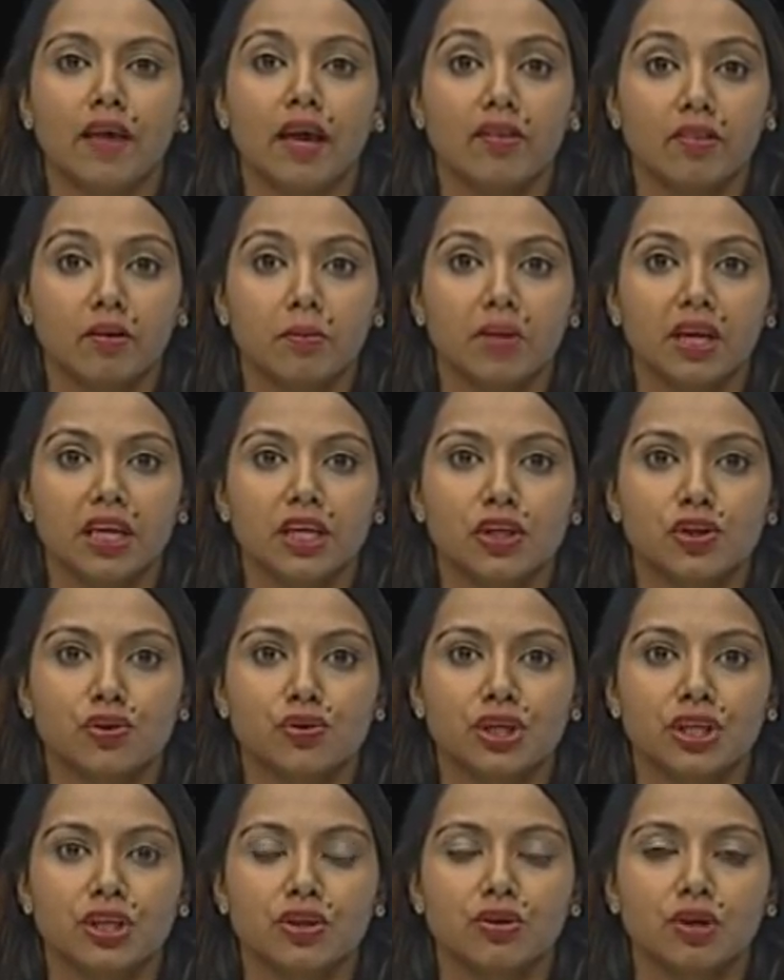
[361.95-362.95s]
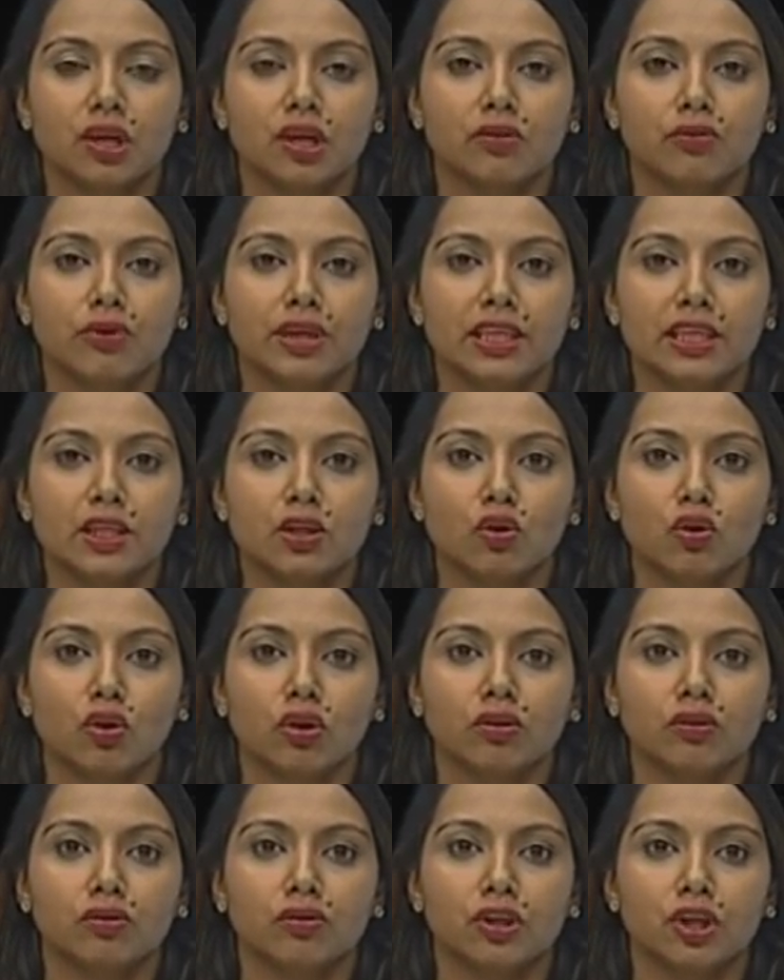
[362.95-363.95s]
other ministries to address
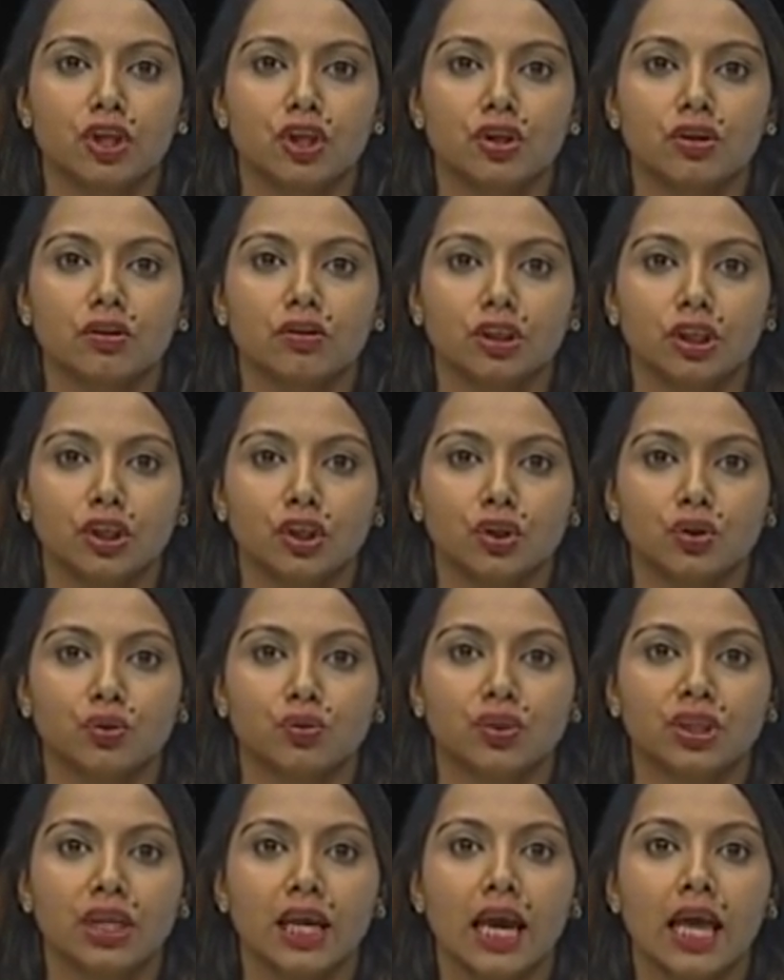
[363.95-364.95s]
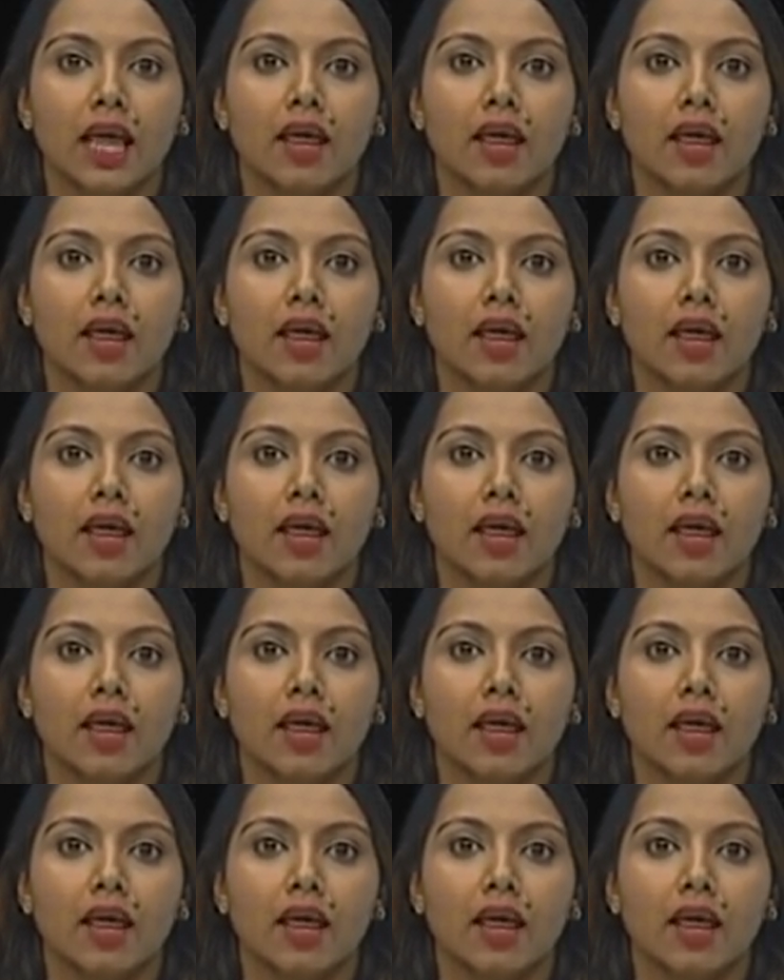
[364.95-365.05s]
non-traditional issues